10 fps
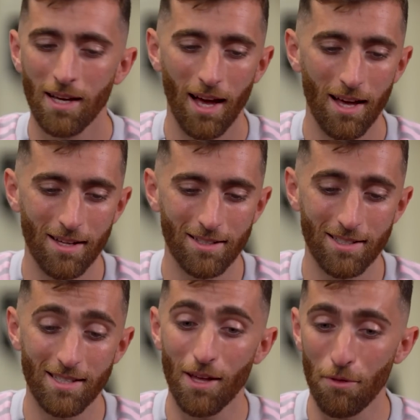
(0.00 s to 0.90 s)
And
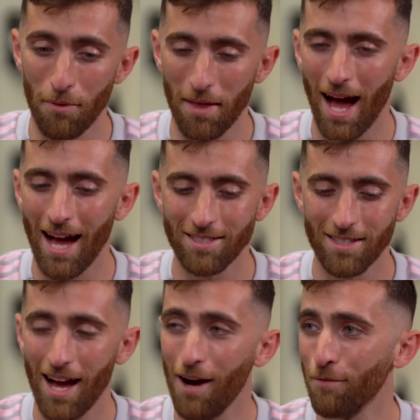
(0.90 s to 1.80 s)
to see it through the eyes
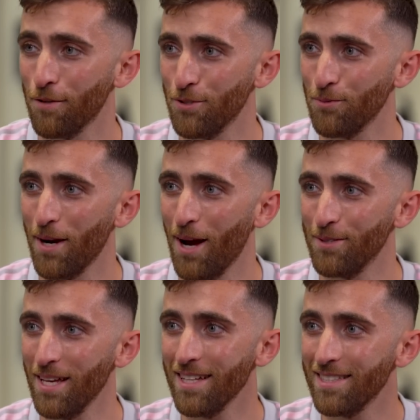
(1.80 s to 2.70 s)
now versus when I
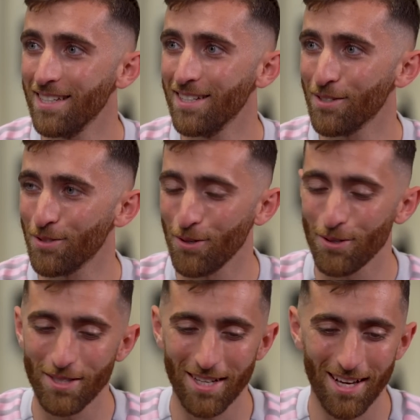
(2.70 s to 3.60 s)
was 18 years
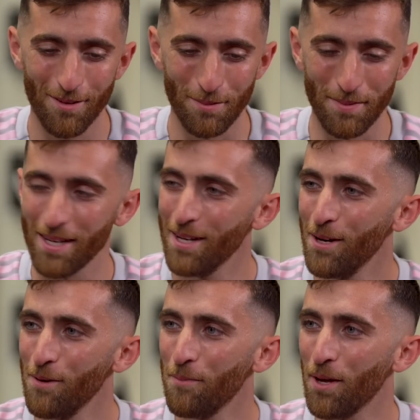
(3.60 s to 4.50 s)
old will be
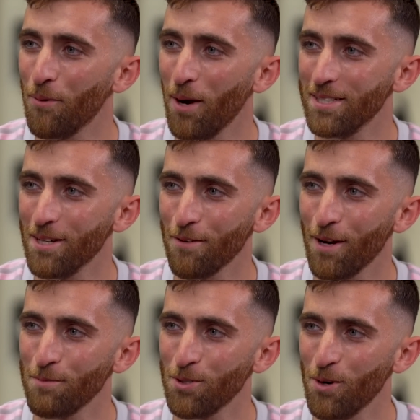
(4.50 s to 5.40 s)
quite
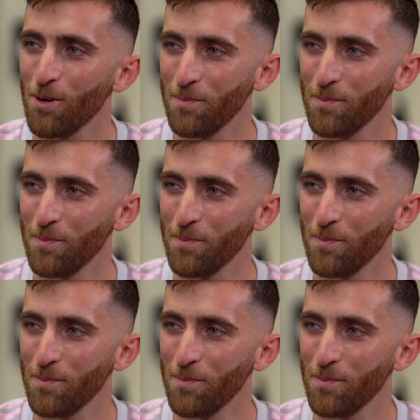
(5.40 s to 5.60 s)
different, I'm sure.